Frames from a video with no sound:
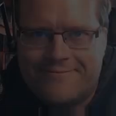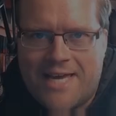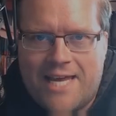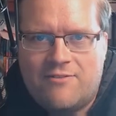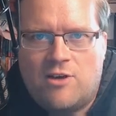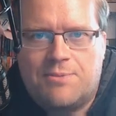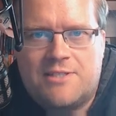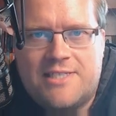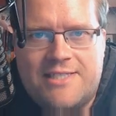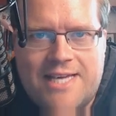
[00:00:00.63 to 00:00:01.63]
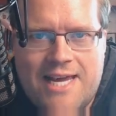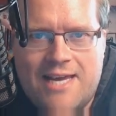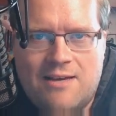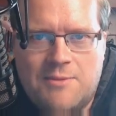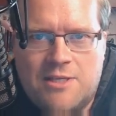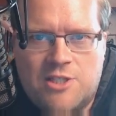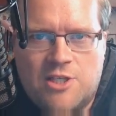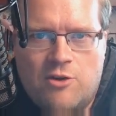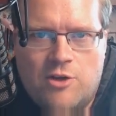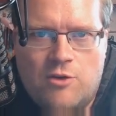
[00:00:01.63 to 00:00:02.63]
Hey developers, today I'm going to
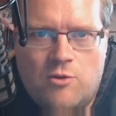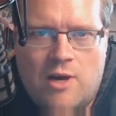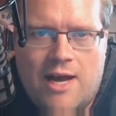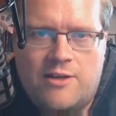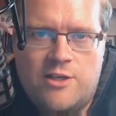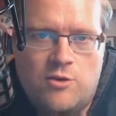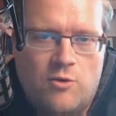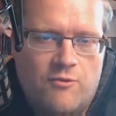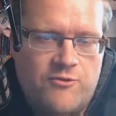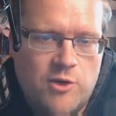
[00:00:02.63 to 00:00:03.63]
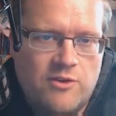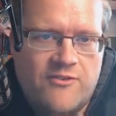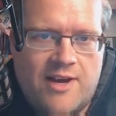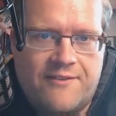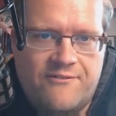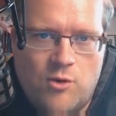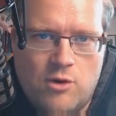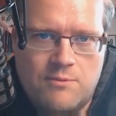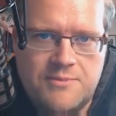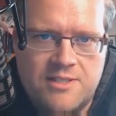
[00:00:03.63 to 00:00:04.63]
show you how to do Vuetify
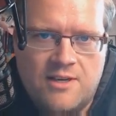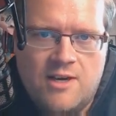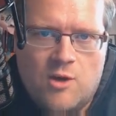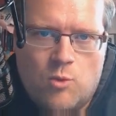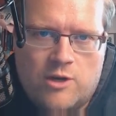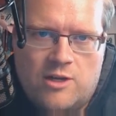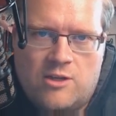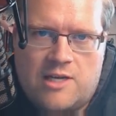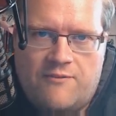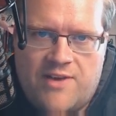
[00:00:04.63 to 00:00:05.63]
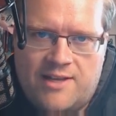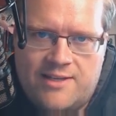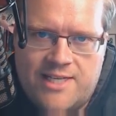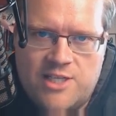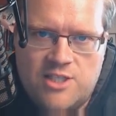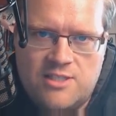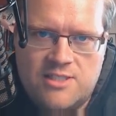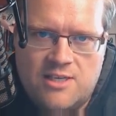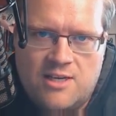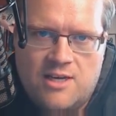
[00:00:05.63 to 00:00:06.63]
forms. We're going to look at
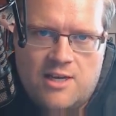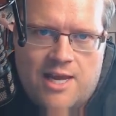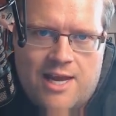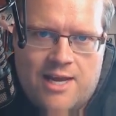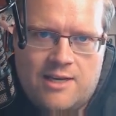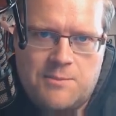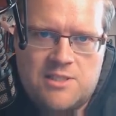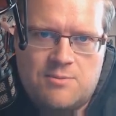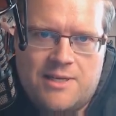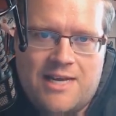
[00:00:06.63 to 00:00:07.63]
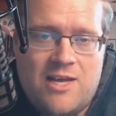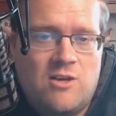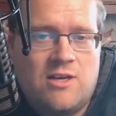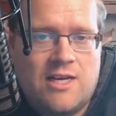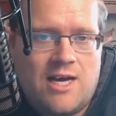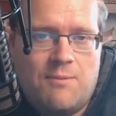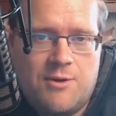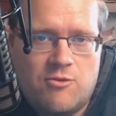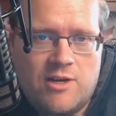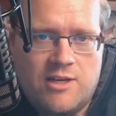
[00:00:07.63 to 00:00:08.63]
validations, and I'm going to explain how you can get up
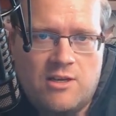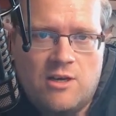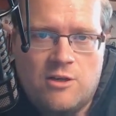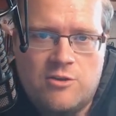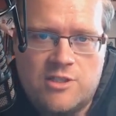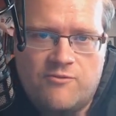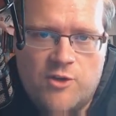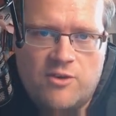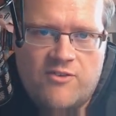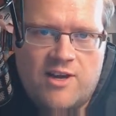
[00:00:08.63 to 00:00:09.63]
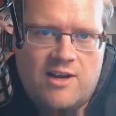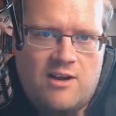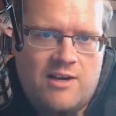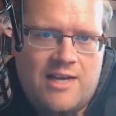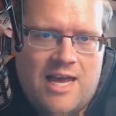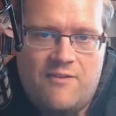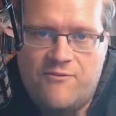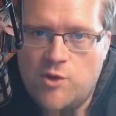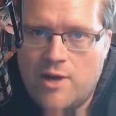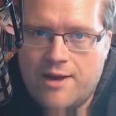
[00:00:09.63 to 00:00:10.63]
and running using Vuetify on a
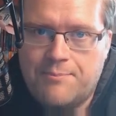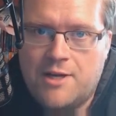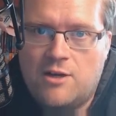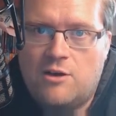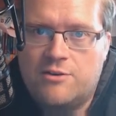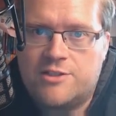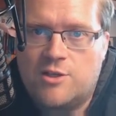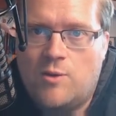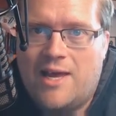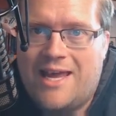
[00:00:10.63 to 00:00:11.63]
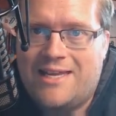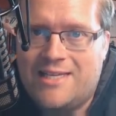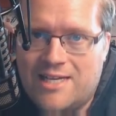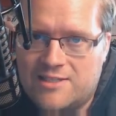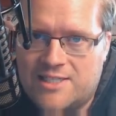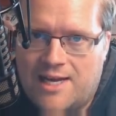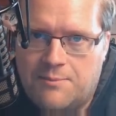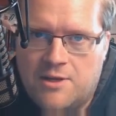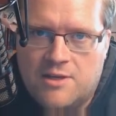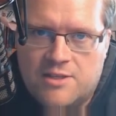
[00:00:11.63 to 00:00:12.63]
Vue app and also a Nuxt
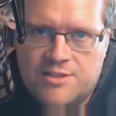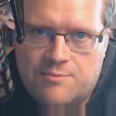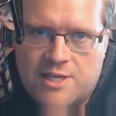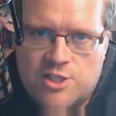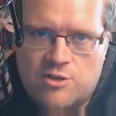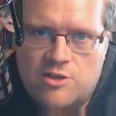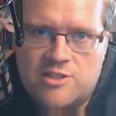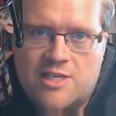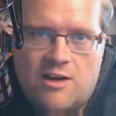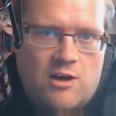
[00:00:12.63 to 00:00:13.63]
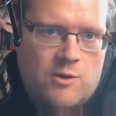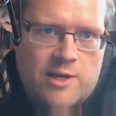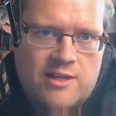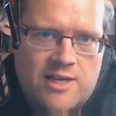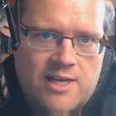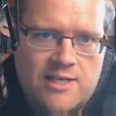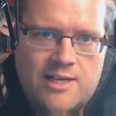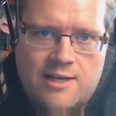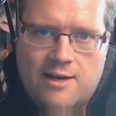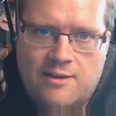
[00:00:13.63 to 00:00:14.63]
app. So make sure you stay all the way to the end
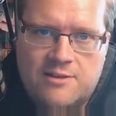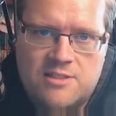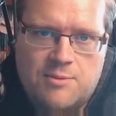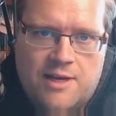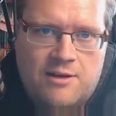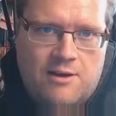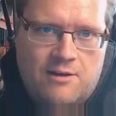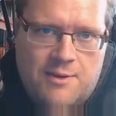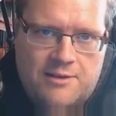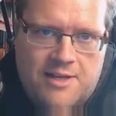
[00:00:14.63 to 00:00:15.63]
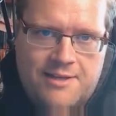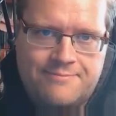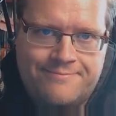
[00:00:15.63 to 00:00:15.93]
and I'll explain all about that.